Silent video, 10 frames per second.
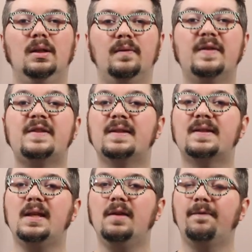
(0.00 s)
This
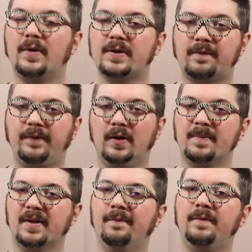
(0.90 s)
is the first film
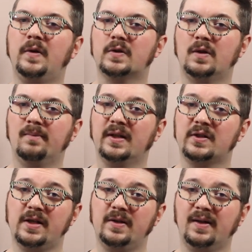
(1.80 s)
that I've featured on my
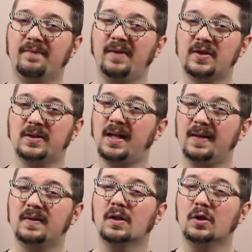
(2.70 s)
channel that I've actually
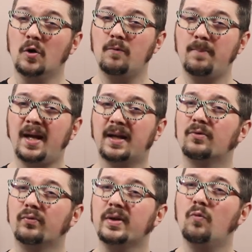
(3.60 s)
had to go back
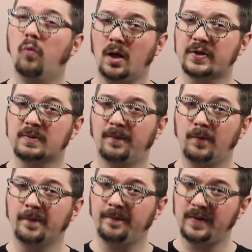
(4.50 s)
and rewatch
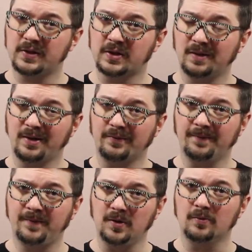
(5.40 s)
before finishing my
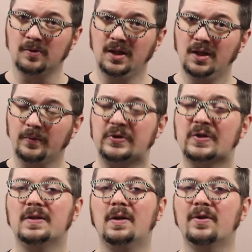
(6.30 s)
review, which
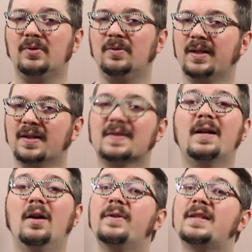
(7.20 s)
is notable because
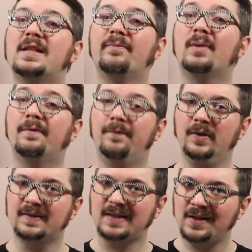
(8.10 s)
I always give my
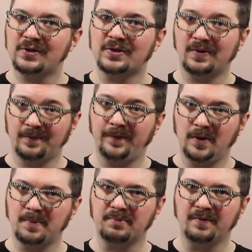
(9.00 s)
full attention to the
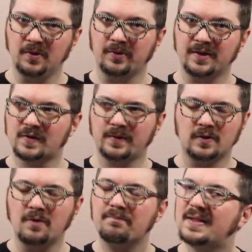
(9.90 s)
film I'm reviewing so I
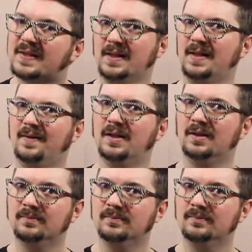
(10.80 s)
don't miss anything.